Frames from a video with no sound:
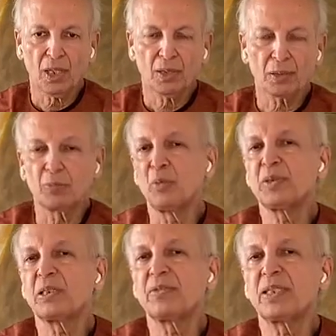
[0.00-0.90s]
The moment
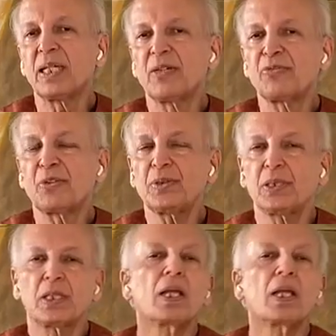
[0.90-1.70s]
you have any effort,